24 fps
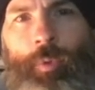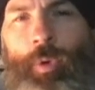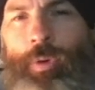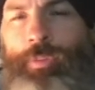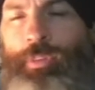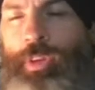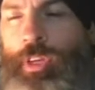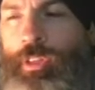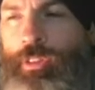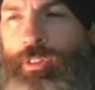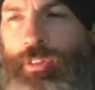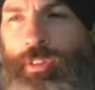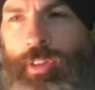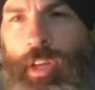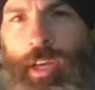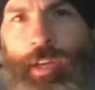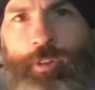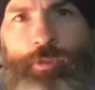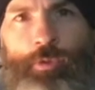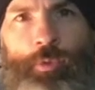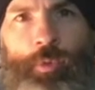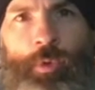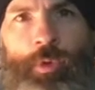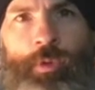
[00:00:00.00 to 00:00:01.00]
We've done
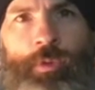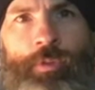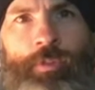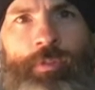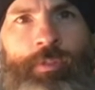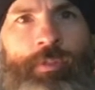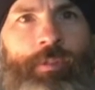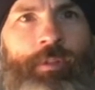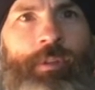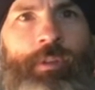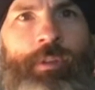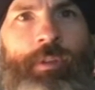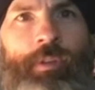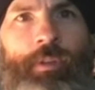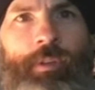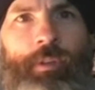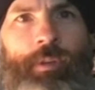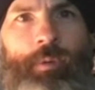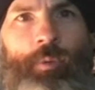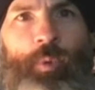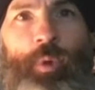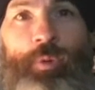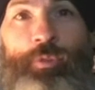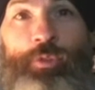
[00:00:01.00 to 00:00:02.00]
schedules.
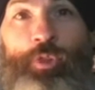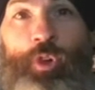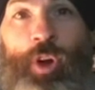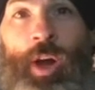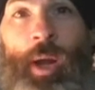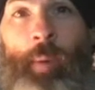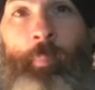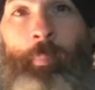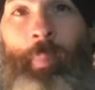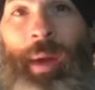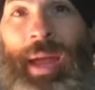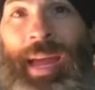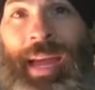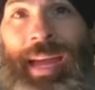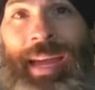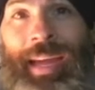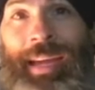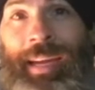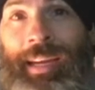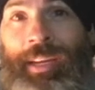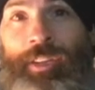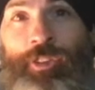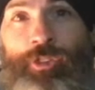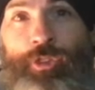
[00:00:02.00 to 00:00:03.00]
We've tried
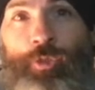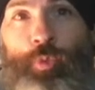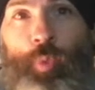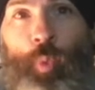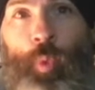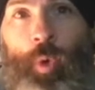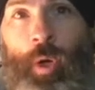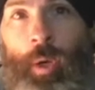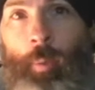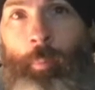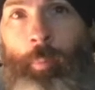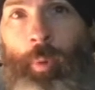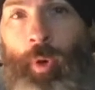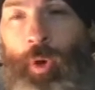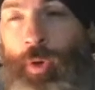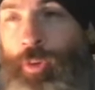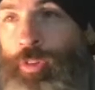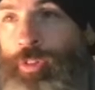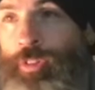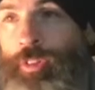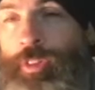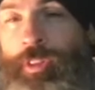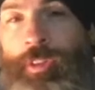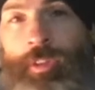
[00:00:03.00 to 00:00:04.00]
paying just one
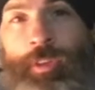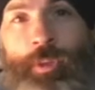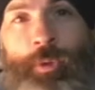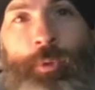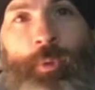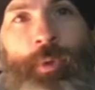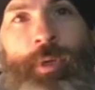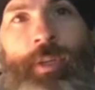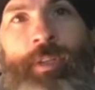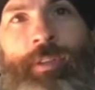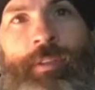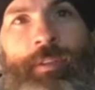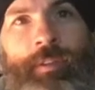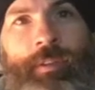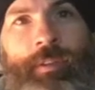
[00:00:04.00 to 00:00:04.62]
person to do it.